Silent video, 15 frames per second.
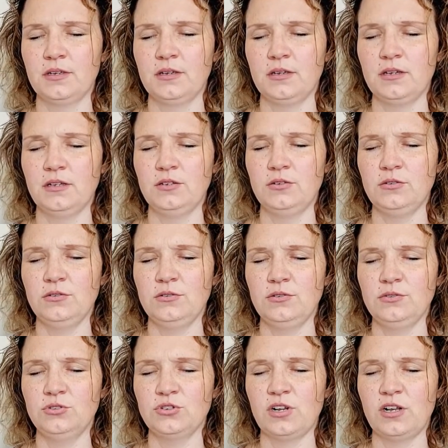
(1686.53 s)
And you, you
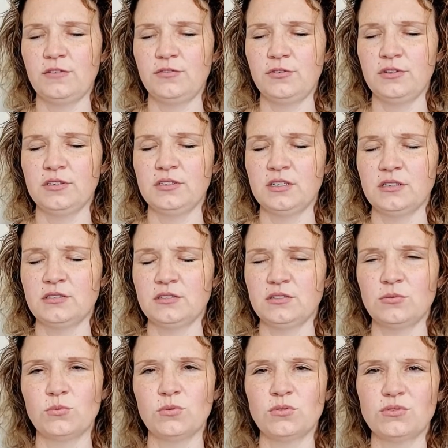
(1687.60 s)
travel the desolate
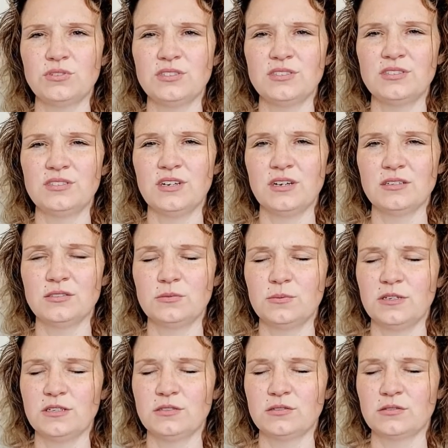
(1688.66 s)
world as dust,
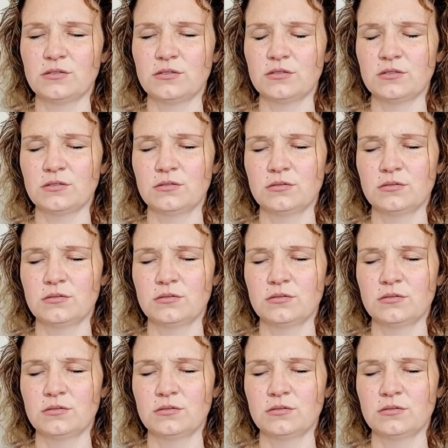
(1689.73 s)
basically.